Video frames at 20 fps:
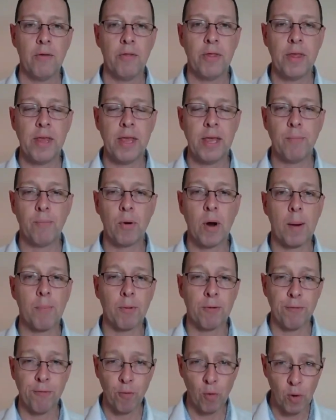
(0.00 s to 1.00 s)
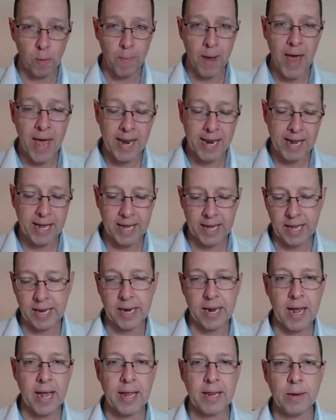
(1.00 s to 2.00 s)
the proper formatting
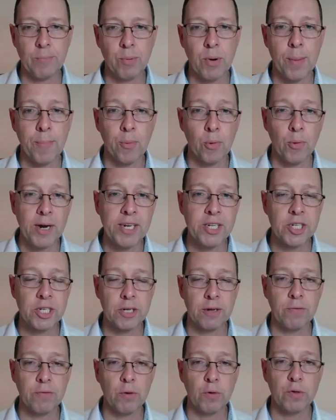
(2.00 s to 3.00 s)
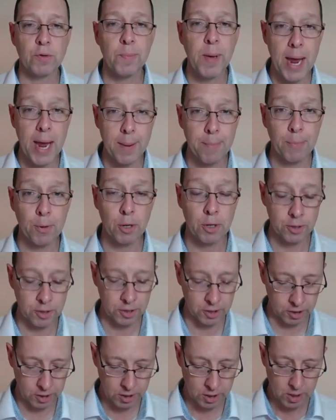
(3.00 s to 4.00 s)
and preparation of those
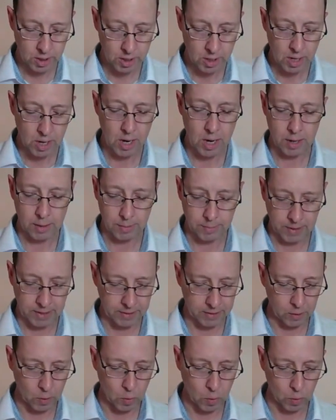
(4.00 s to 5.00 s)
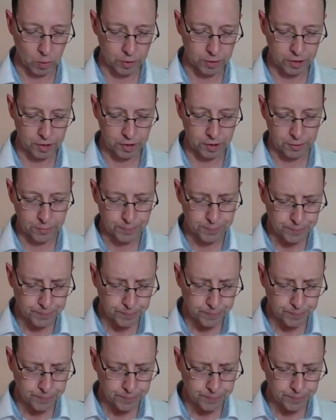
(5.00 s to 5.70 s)
papers in the course.